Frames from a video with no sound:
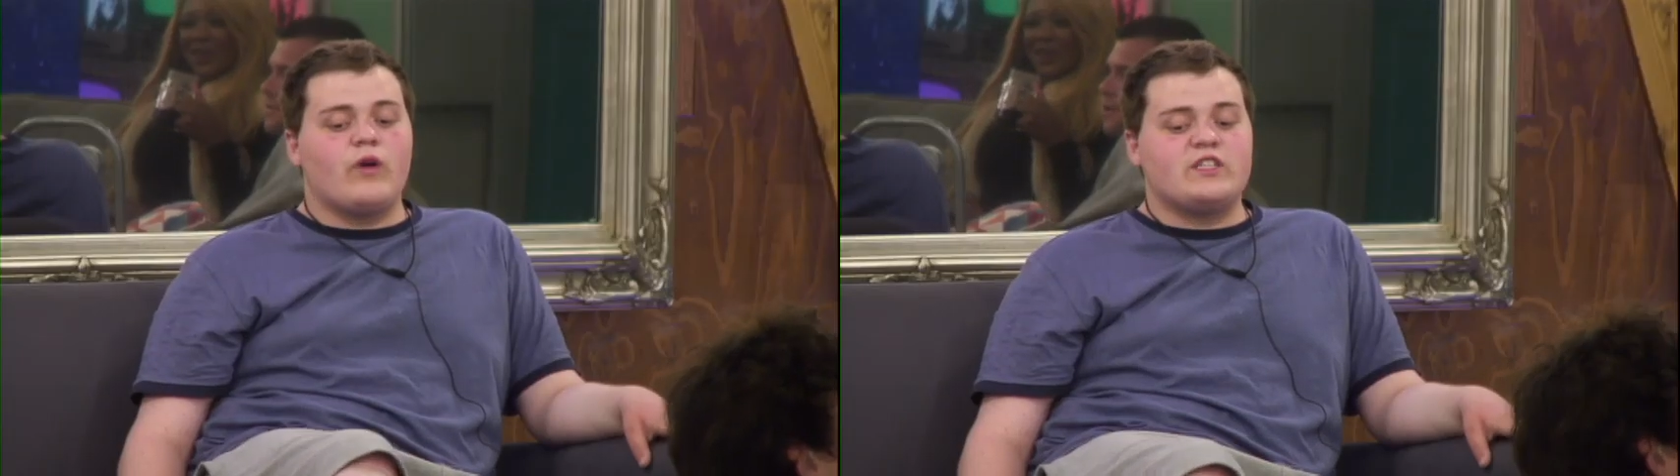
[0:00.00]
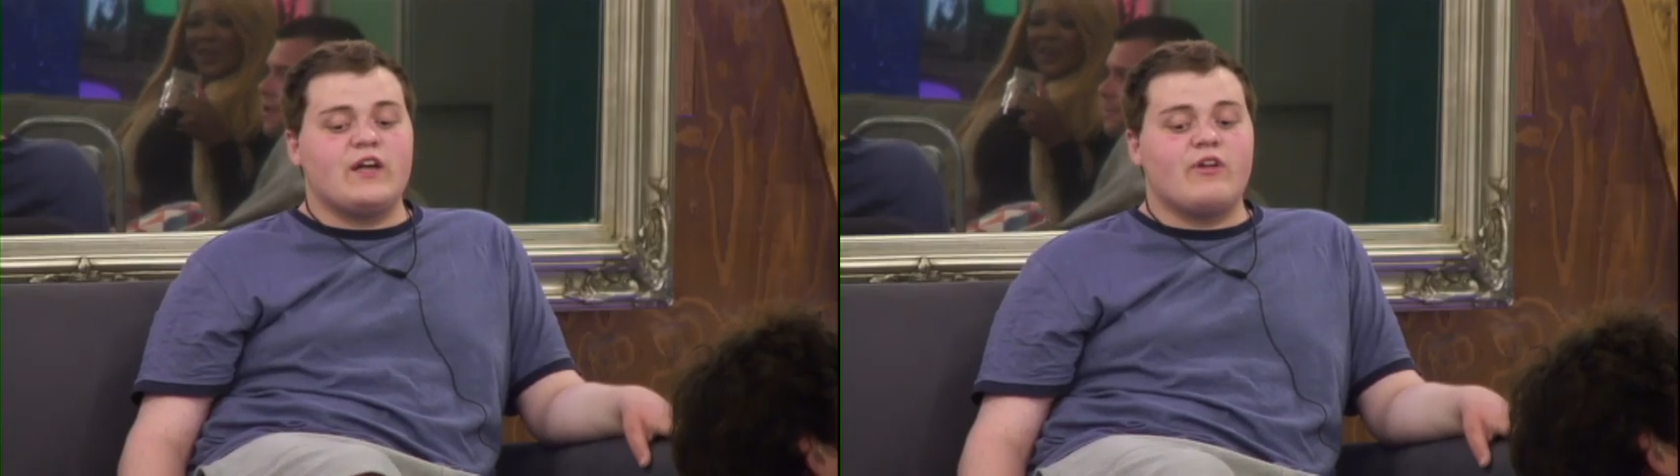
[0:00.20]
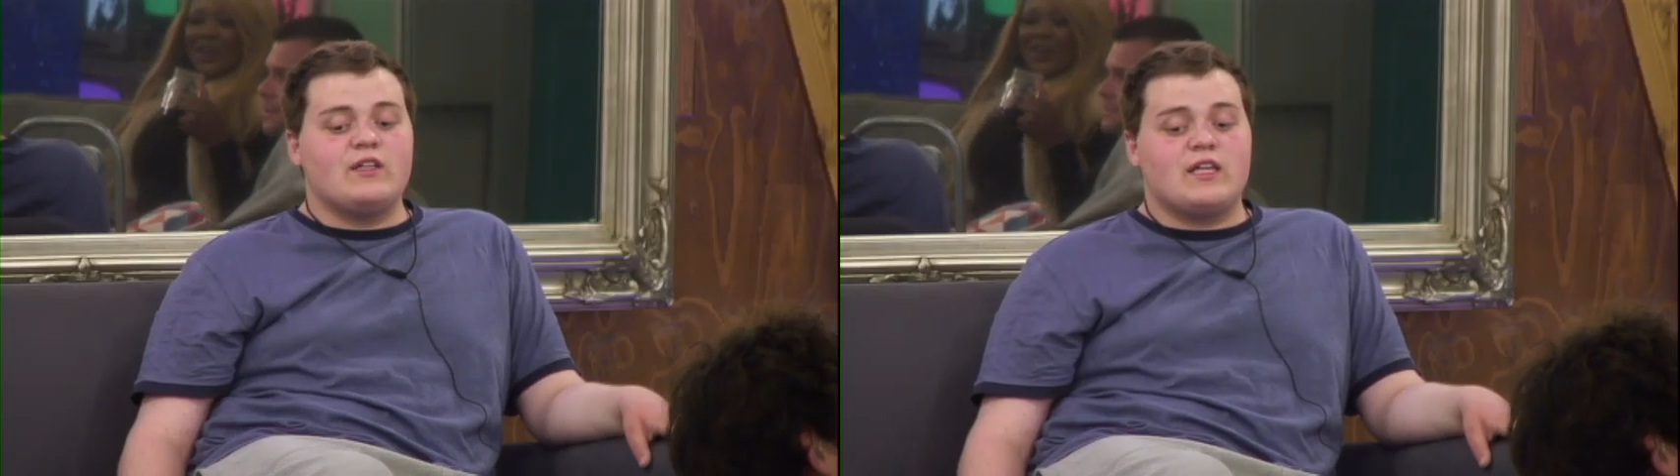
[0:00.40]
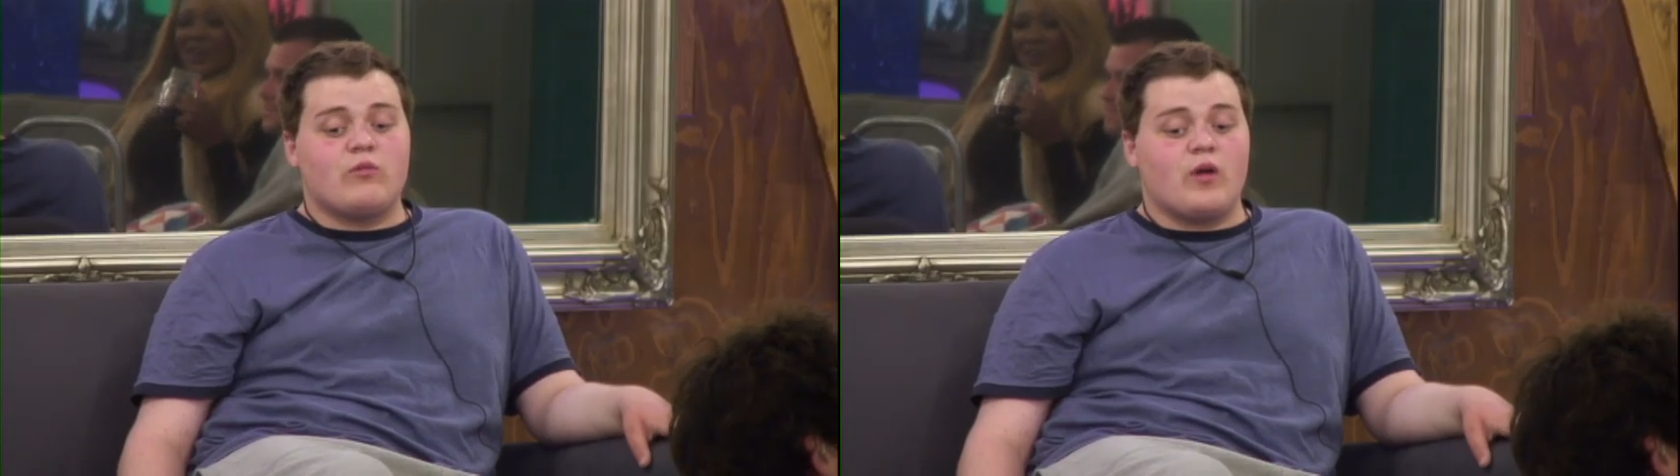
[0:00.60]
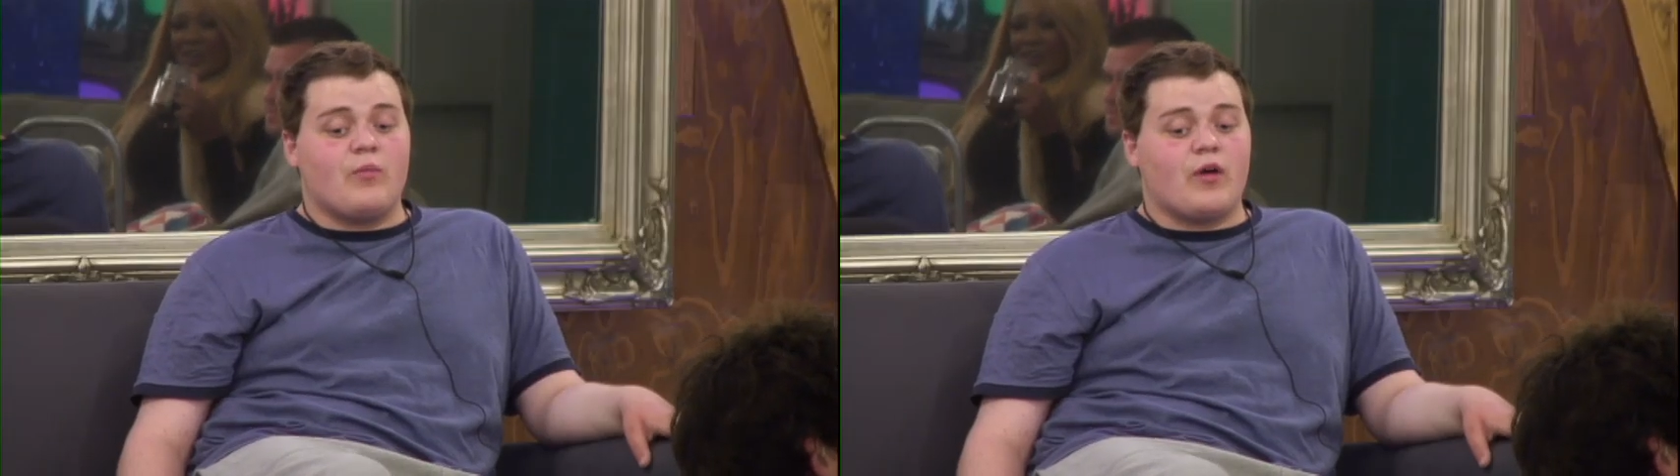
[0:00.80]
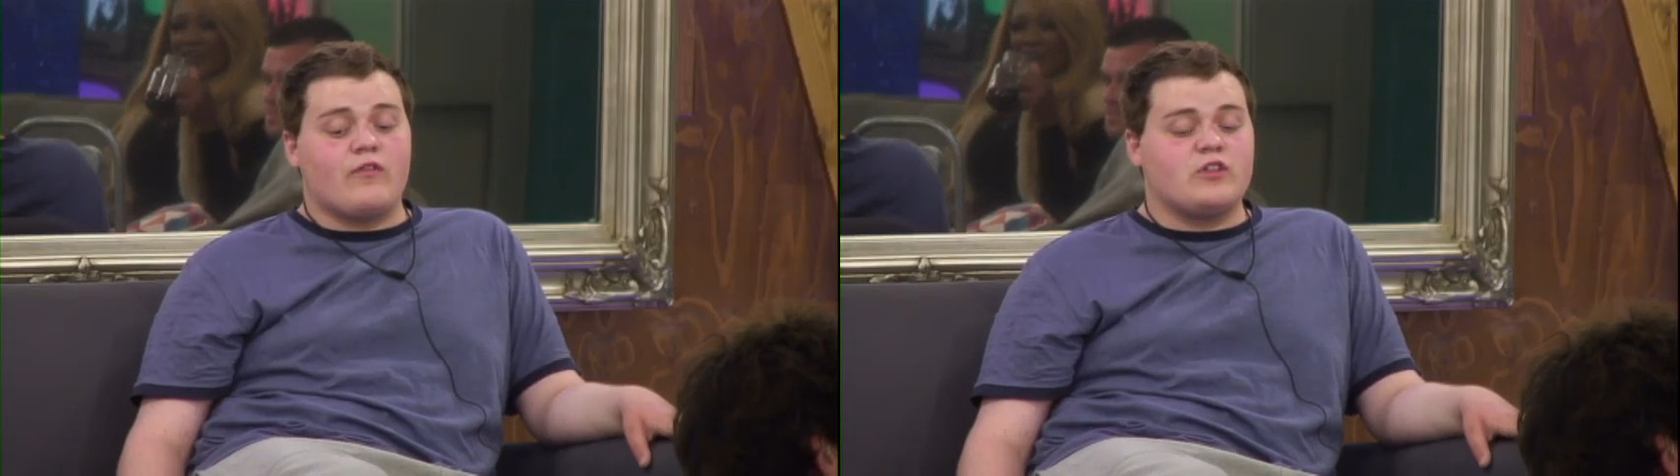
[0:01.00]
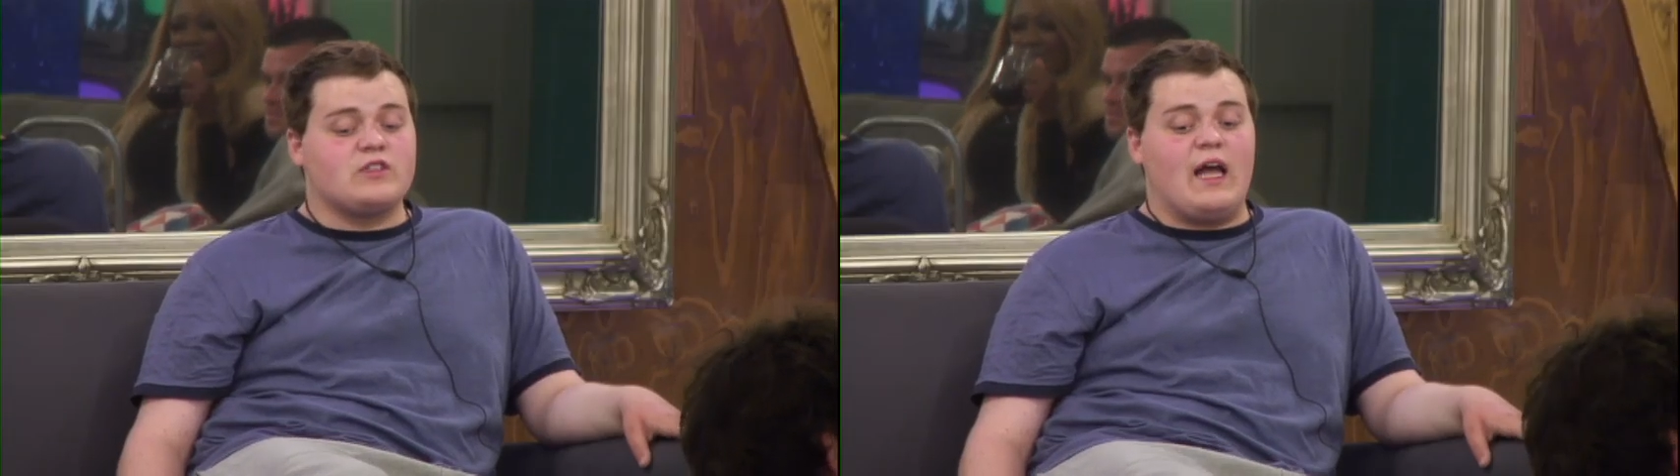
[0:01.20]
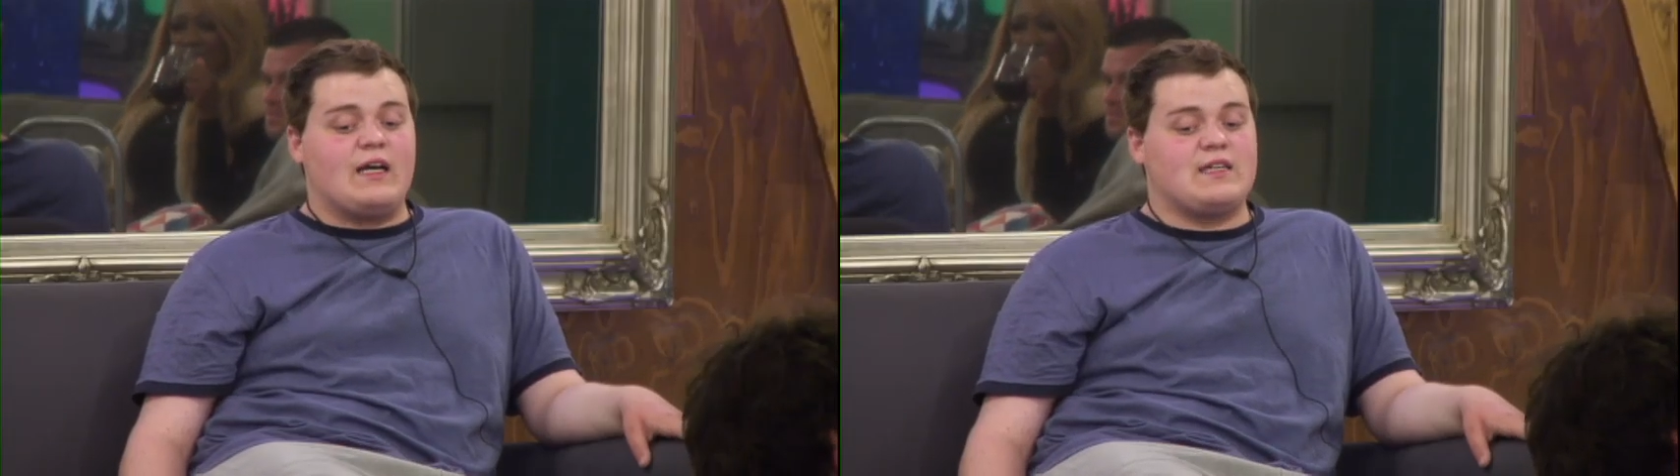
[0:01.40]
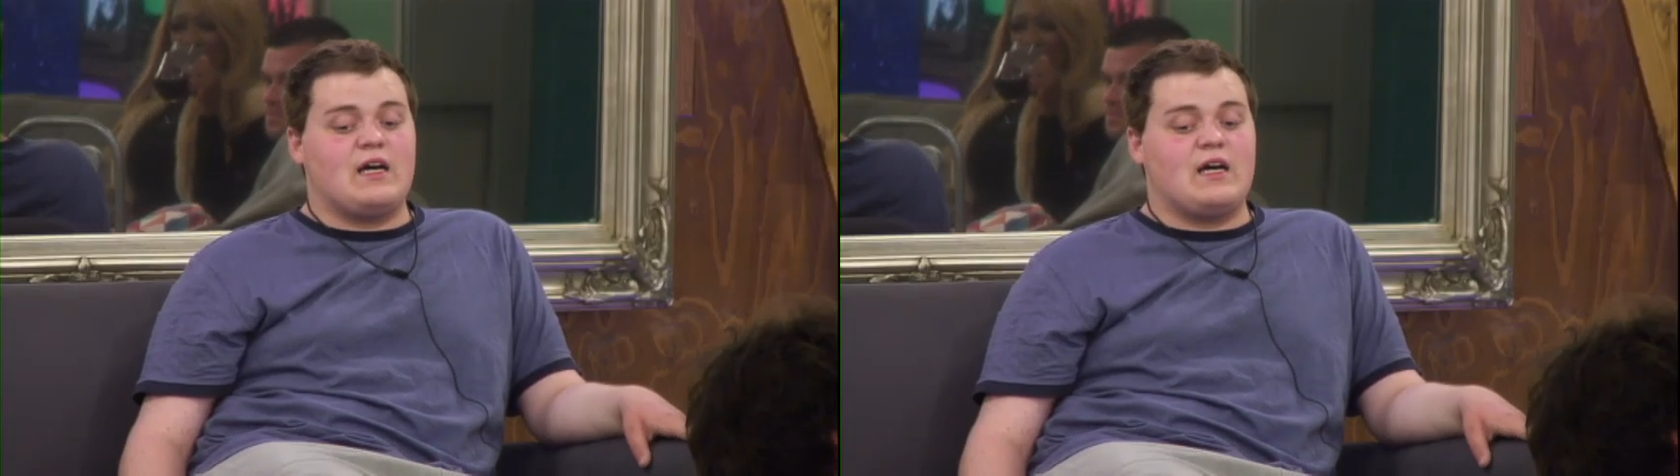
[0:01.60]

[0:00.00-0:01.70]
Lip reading: we generally said we were both just agged